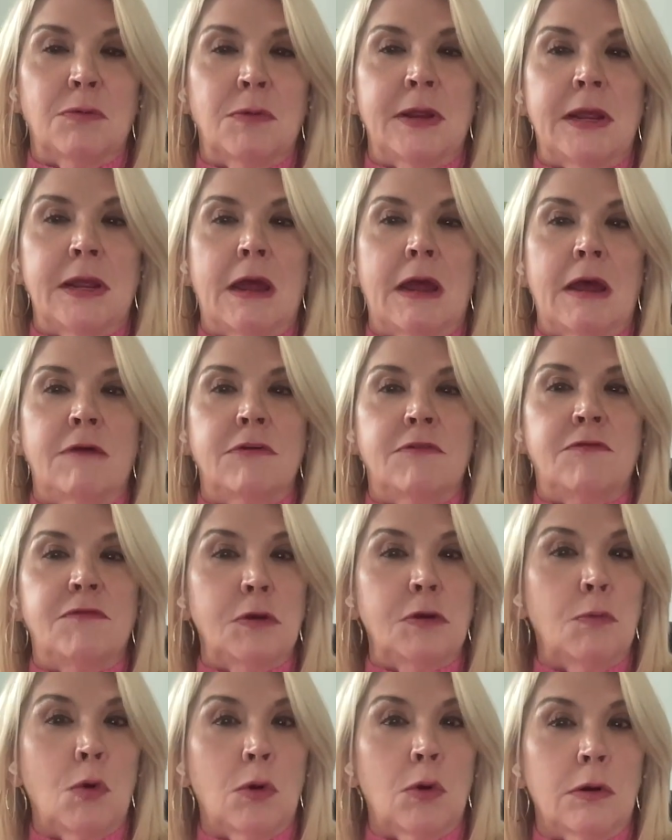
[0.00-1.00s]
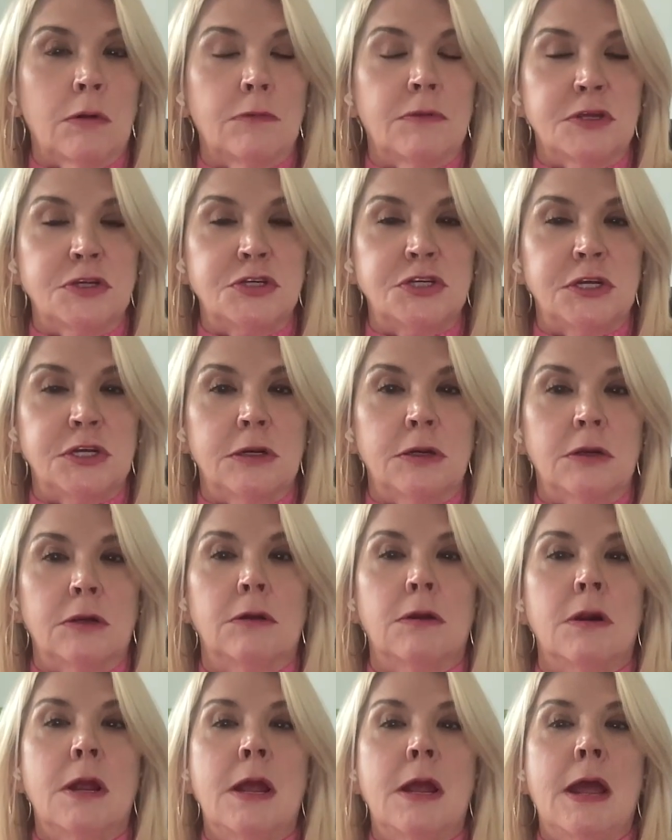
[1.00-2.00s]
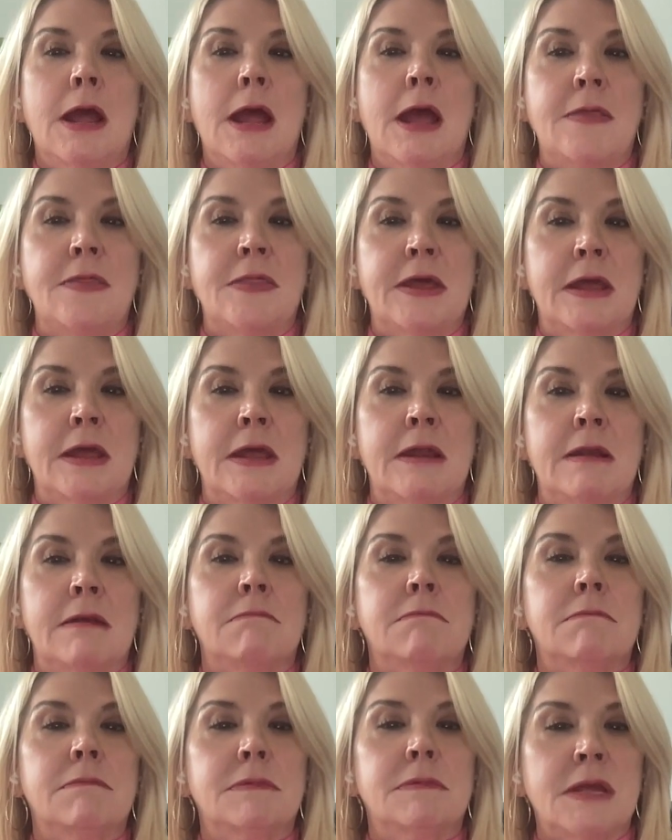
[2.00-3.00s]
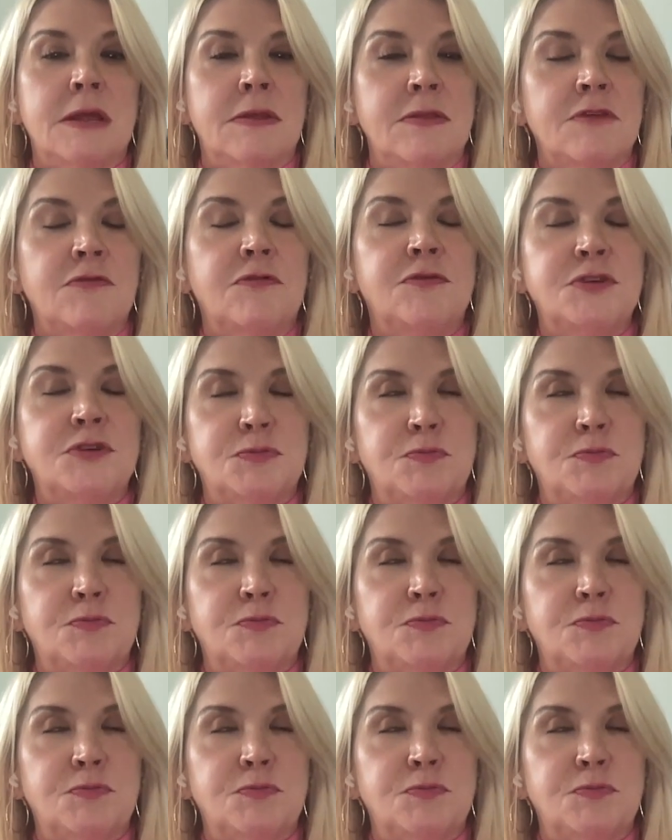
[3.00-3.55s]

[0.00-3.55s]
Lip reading: We have a few more this year, and then in the,